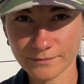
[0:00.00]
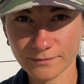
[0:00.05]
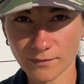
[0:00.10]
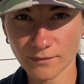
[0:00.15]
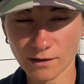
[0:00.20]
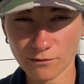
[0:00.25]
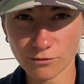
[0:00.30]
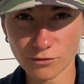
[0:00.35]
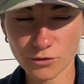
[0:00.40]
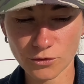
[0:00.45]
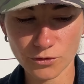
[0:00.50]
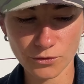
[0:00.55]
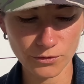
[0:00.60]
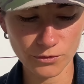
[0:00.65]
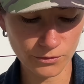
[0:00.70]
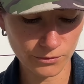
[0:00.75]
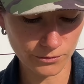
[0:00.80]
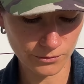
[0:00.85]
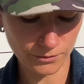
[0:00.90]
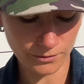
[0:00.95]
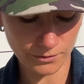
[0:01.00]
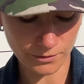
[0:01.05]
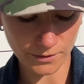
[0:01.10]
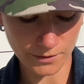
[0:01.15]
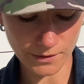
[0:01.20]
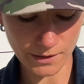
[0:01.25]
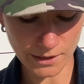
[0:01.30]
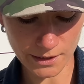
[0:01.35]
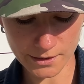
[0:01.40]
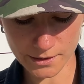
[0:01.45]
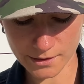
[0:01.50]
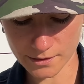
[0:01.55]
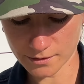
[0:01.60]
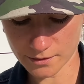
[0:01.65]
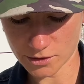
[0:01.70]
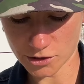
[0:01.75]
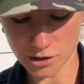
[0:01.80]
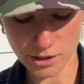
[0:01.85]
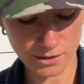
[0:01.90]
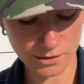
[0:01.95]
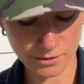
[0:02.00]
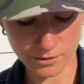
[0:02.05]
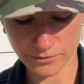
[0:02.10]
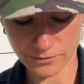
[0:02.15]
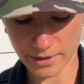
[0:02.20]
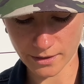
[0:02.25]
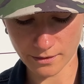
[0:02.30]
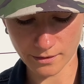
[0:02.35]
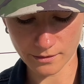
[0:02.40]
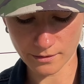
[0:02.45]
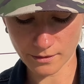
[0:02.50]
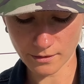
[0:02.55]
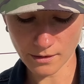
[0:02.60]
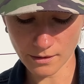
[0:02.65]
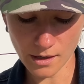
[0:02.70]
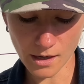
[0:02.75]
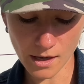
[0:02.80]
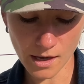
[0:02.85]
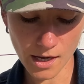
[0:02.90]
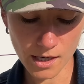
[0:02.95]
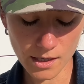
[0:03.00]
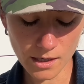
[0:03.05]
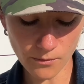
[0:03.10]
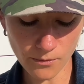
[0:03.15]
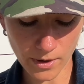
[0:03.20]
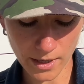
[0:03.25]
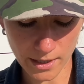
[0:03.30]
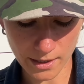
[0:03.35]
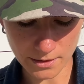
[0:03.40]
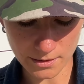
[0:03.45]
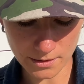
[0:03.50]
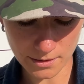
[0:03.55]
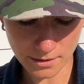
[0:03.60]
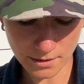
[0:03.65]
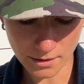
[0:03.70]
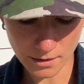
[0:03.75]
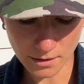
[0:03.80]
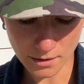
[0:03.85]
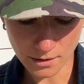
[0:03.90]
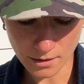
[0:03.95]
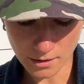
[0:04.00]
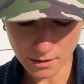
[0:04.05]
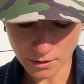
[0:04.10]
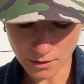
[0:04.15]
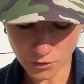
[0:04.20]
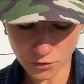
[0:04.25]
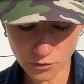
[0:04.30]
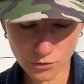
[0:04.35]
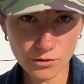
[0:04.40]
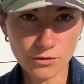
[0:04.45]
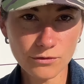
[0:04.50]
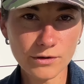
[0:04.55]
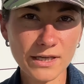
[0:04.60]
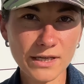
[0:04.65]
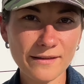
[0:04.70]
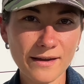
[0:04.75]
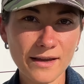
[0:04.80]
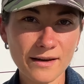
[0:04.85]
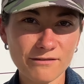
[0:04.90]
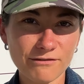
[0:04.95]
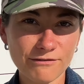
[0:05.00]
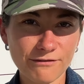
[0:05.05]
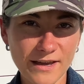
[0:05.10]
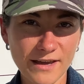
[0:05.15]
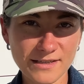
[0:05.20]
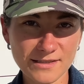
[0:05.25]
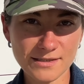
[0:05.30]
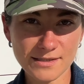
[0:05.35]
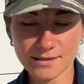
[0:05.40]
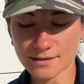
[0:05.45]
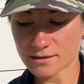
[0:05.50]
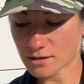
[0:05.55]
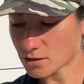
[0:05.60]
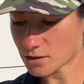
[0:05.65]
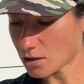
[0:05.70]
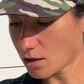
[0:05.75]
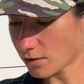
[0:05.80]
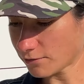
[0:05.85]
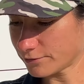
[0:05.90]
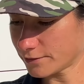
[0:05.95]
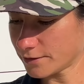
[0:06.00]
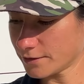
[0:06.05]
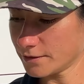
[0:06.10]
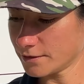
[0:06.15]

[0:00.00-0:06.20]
If you're new to this, just read it. Anyways, you don't need any fancy soft